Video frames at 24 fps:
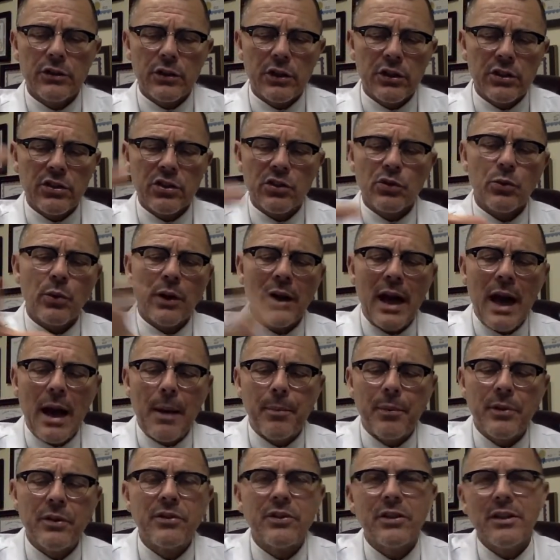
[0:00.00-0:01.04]
this is what
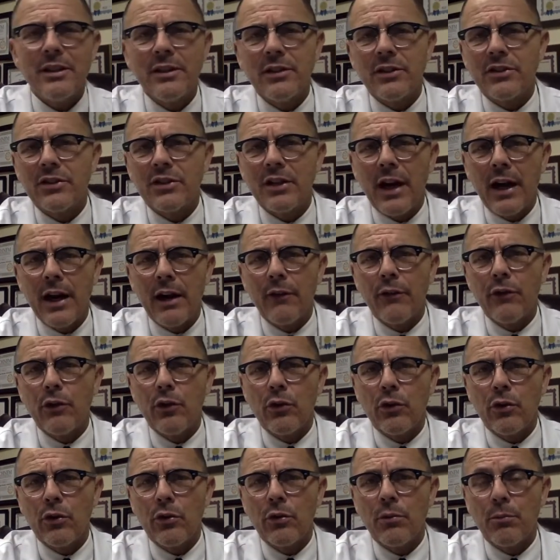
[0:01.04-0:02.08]
happens inside of
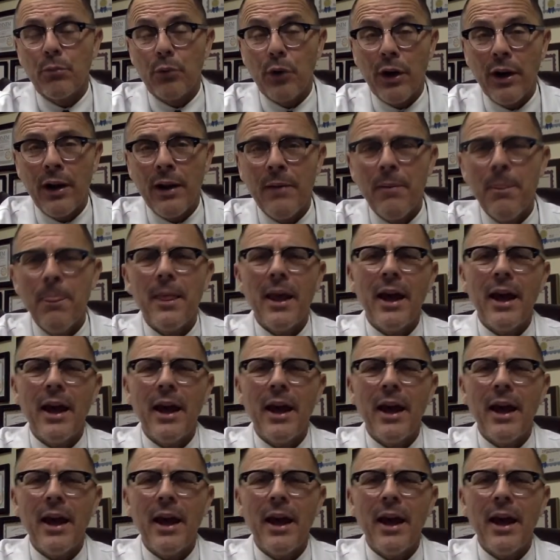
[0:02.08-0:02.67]
your brain,